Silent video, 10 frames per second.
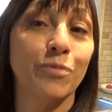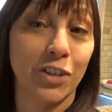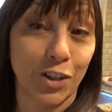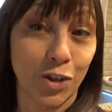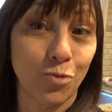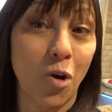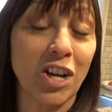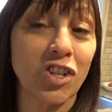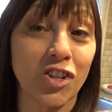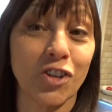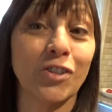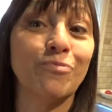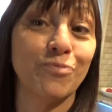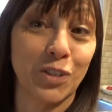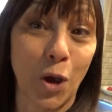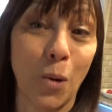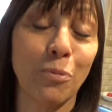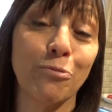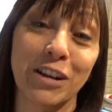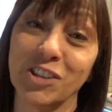dishwasher
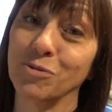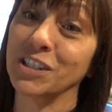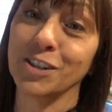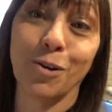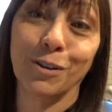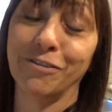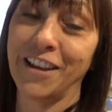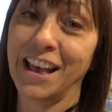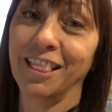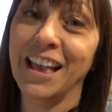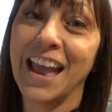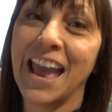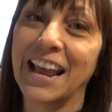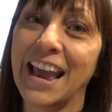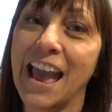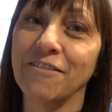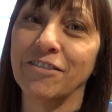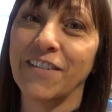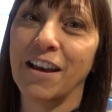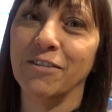soap, which was a total fail, and I
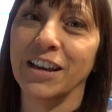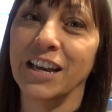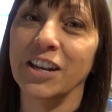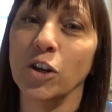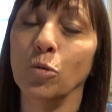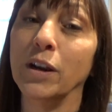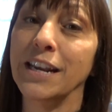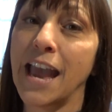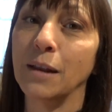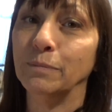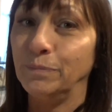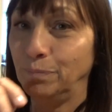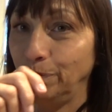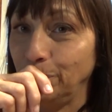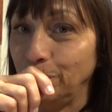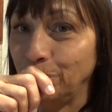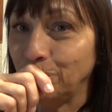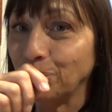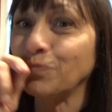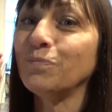haven't found a new one yet.
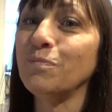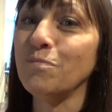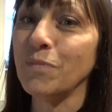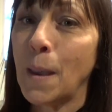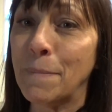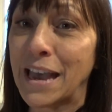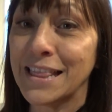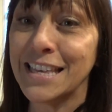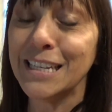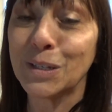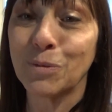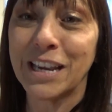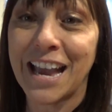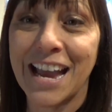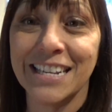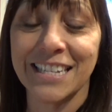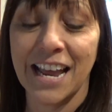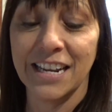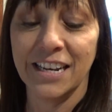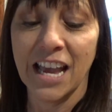But this week I
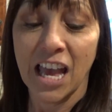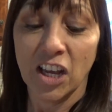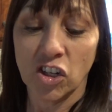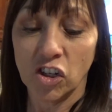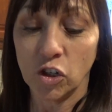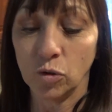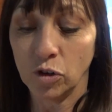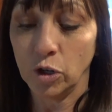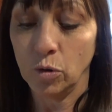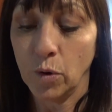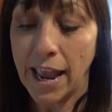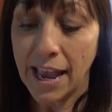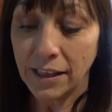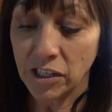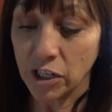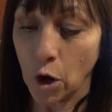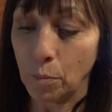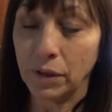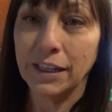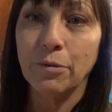decided to do new hand
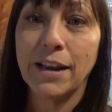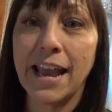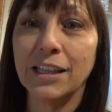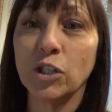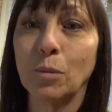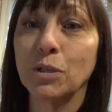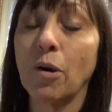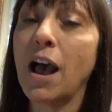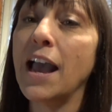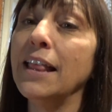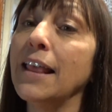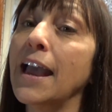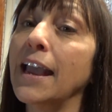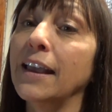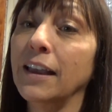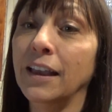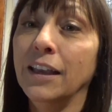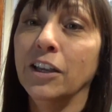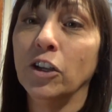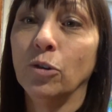soap, liquid hand soap. So I like,
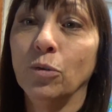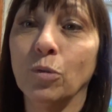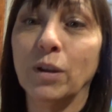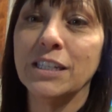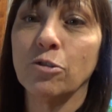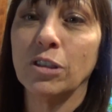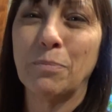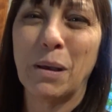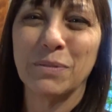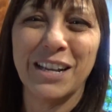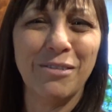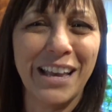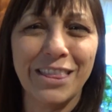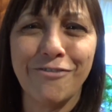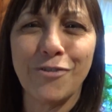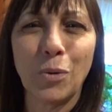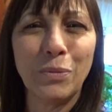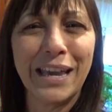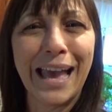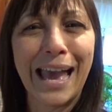the ones that are in the pumps. I don't like the
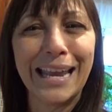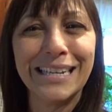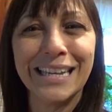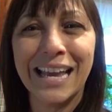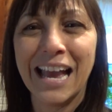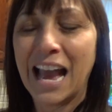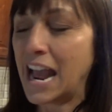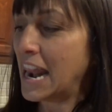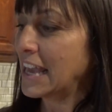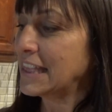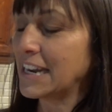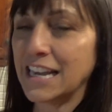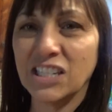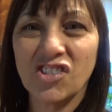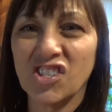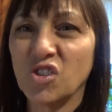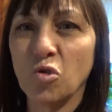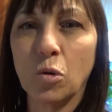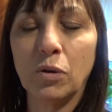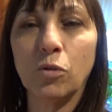foaming kind. I like the nice, just
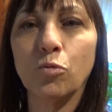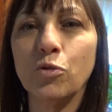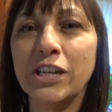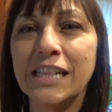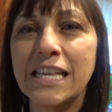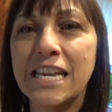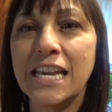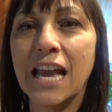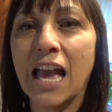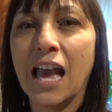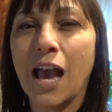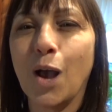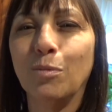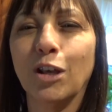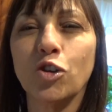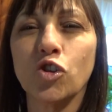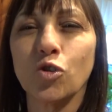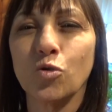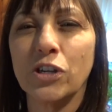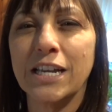normal, really
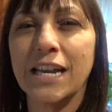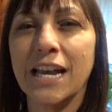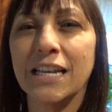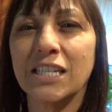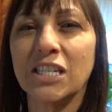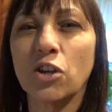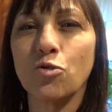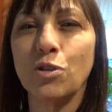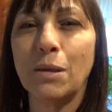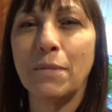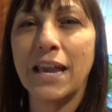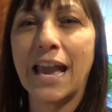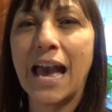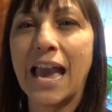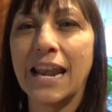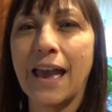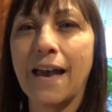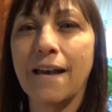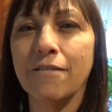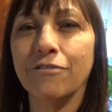luxurious, creamy kind
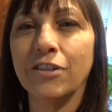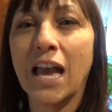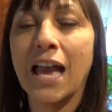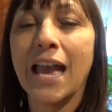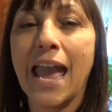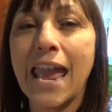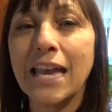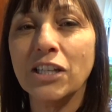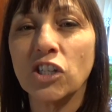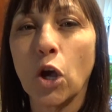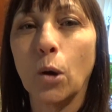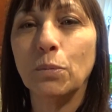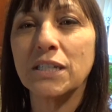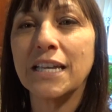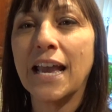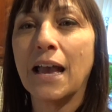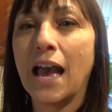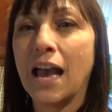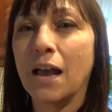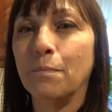of hand soaps.
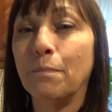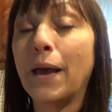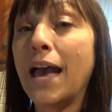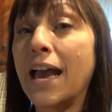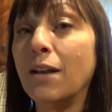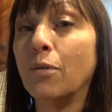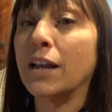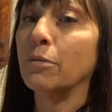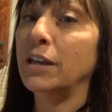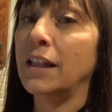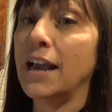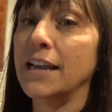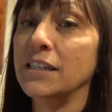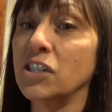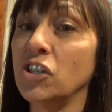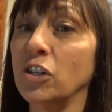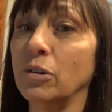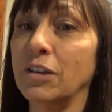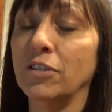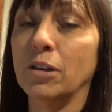But what I realized,
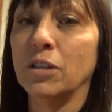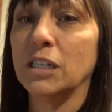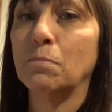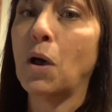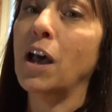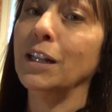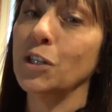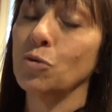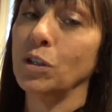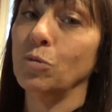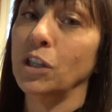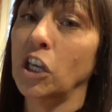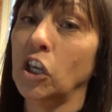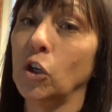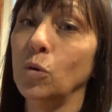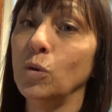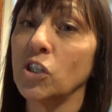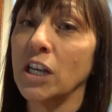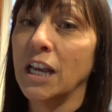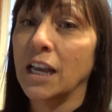even though this bottle is really, really
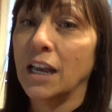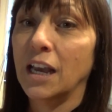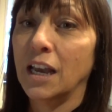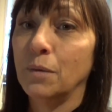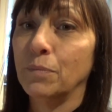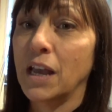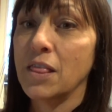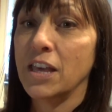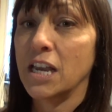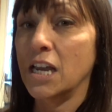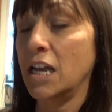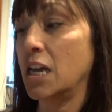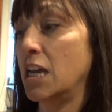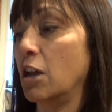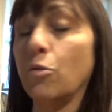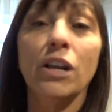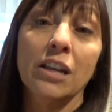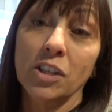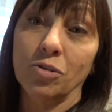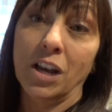cute, the
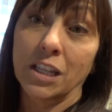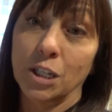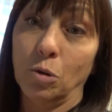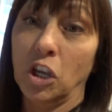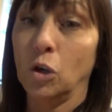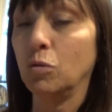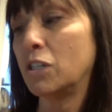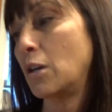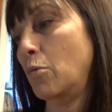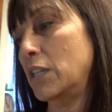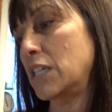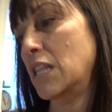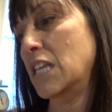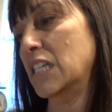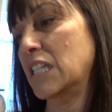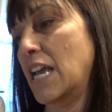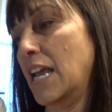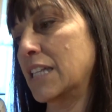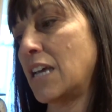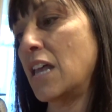ingredients are not so cute. So what's in this
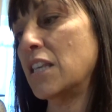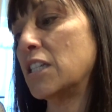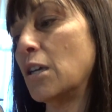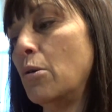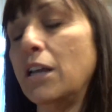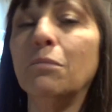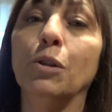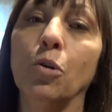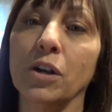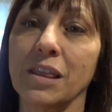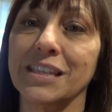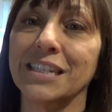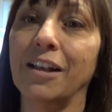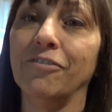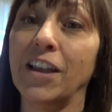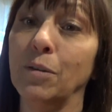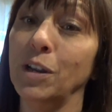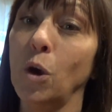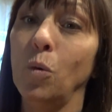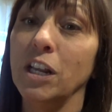thing? It's got the sodium lauryl sulfate, and
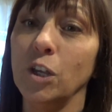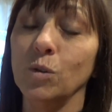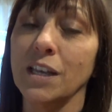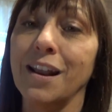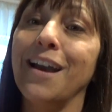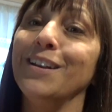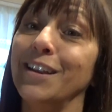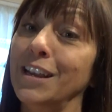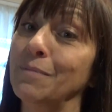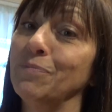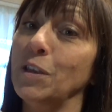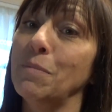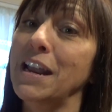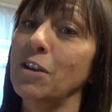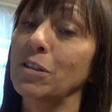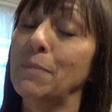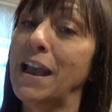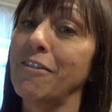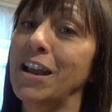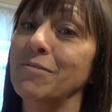we don't want to use that. And you might hear in the
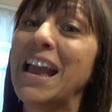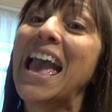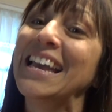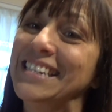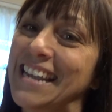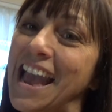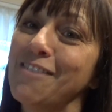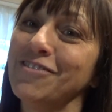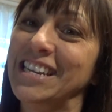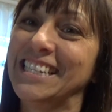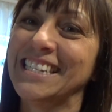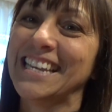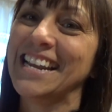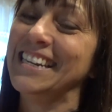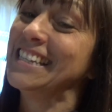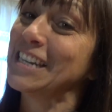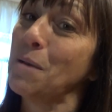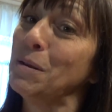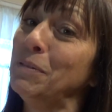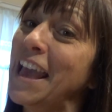background, Daphne's decided it's
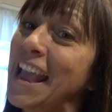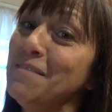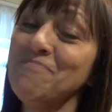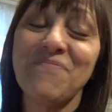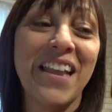time to play.